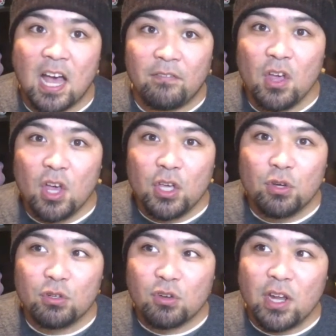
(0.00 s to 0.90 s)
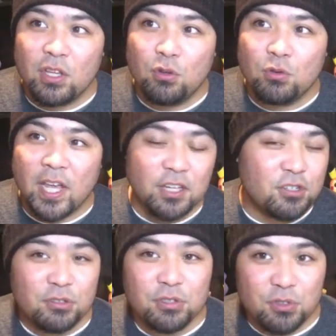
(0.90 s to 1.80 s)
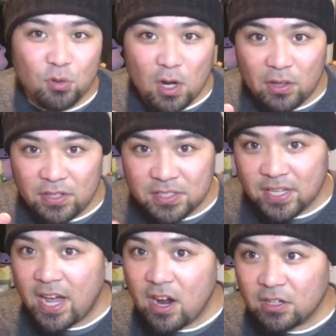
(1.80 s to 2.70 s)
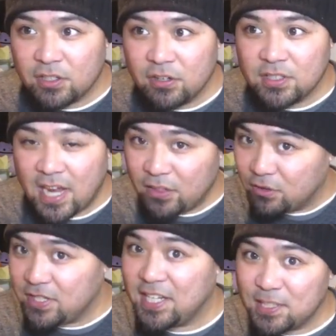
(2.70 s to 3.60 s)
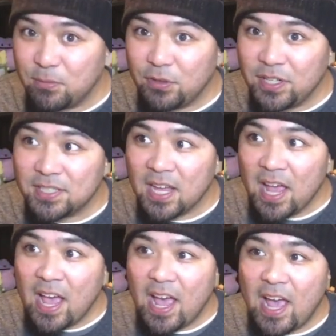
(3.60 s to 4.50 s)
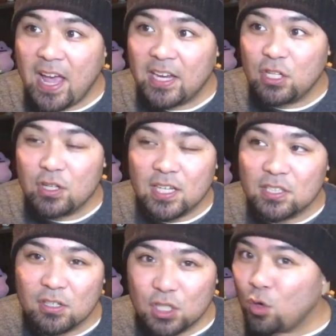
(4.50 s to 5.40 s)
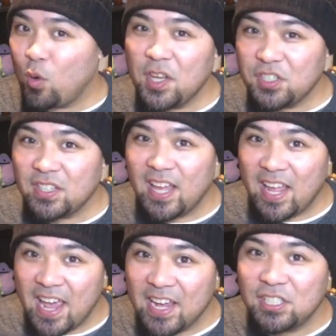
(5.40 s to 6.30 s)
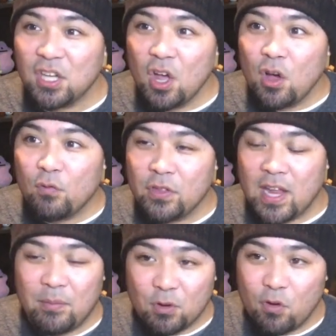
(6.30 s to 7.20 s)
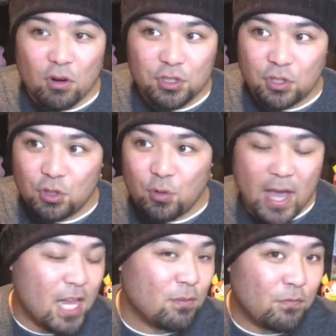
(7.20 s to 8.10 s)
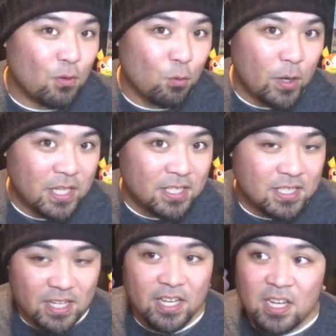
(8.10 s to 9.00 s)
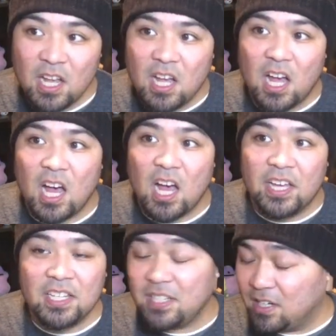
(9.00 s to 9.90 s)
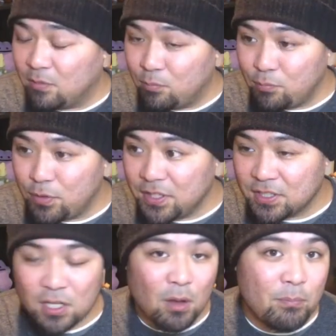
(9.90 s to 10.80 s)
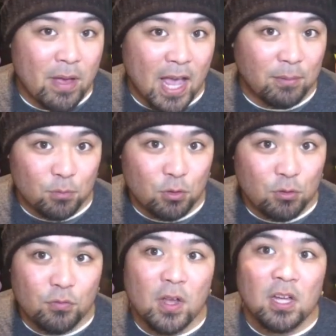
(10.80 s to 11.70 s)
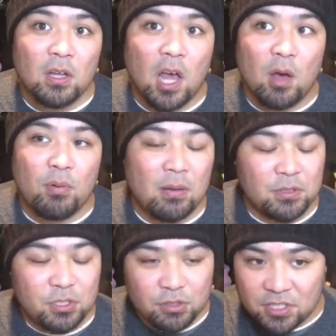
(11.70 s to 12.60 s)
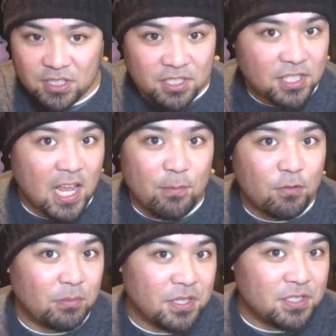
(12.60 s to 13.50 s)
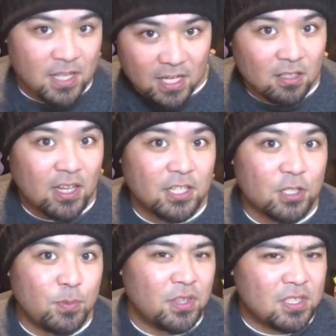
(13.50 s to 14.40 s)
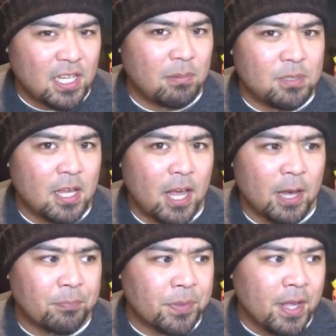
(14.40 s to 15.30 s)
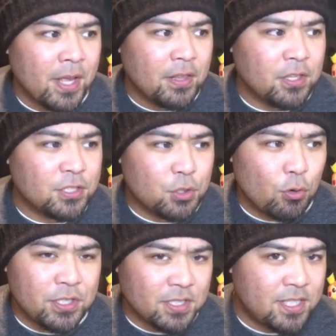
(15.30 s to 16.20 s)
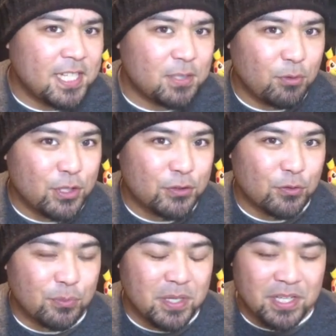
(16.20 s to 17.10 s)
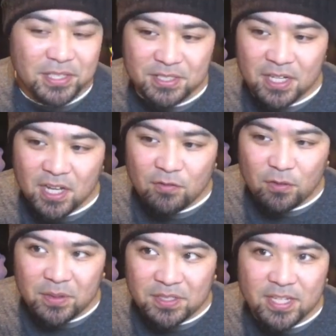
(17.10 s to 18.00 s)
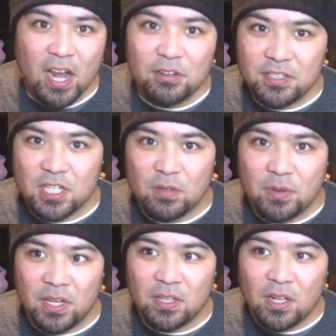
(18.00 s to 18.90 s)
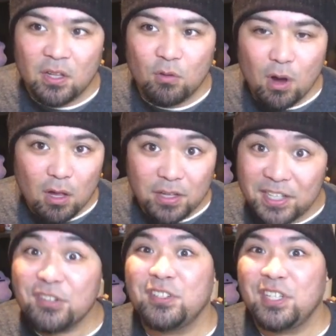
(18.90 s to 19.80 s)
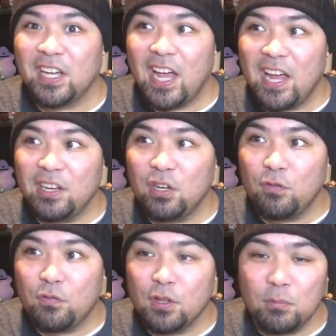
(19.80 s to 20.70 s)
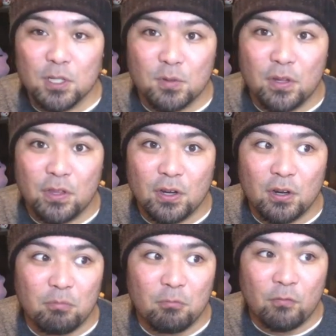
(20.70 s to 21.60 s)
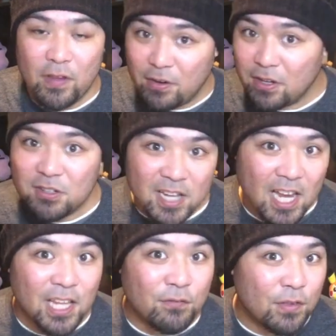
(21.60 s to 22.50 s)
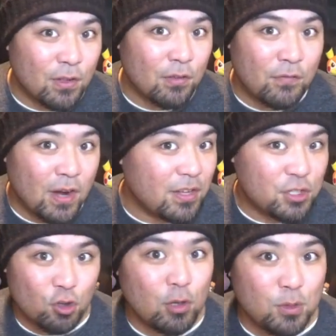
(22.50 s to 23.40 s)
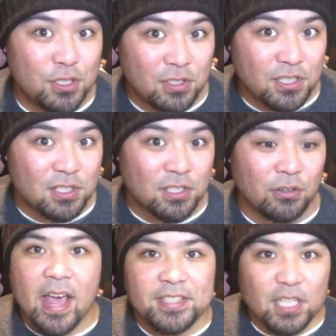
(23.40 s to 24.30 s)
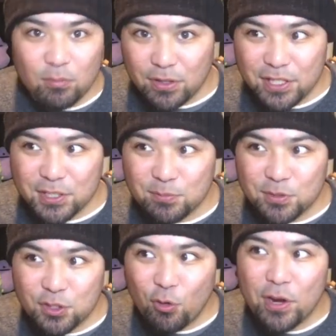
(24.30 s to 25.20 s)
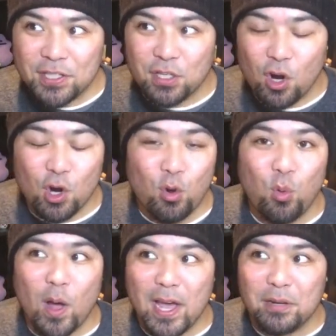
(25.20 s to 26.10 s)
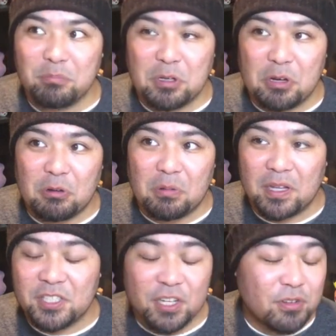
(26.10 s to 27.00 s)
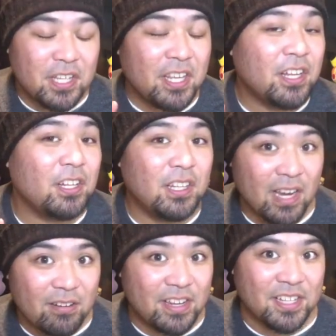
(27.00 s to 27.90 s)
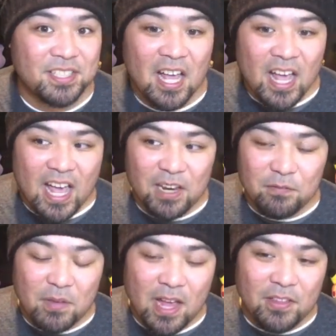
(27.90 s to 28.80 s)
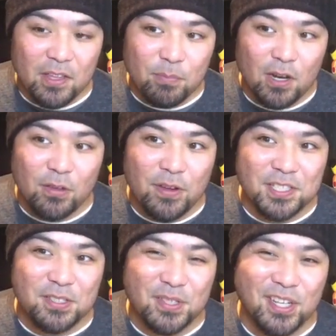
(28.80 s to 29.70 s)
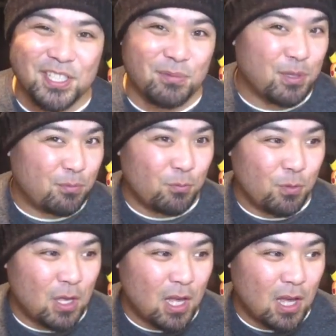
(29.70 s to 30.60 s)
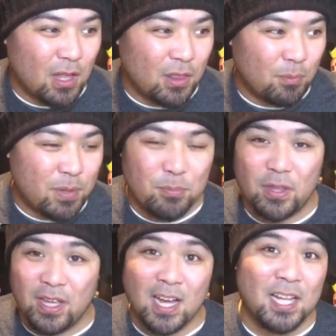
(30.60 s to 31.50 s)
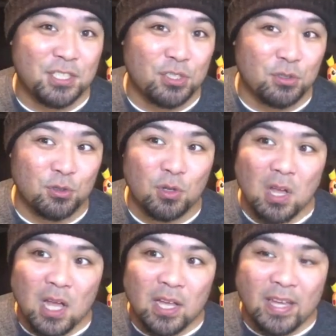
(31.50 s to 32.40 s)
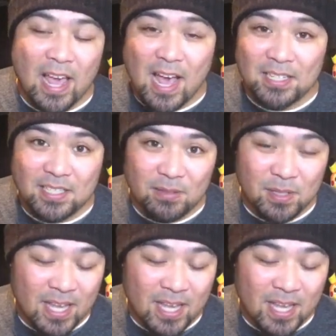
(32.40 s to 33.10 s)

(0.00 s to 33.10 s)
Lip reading: half, you get introduced to all these characters and their testimonies, and you start to question that hate for that. And of course, you hate him for what he did. He did a pretty scumbag move, probably to just escape from these debt collectors. But at the same time, the stories and testimonies from these characters that you meet, they're all interesting. And you know, for the most part, they're very entertaining. They're very enjoyable to listen to. And some of these stories are quite, you know, genuinely hilarious. And I think part of the reason is because some of the people they got to be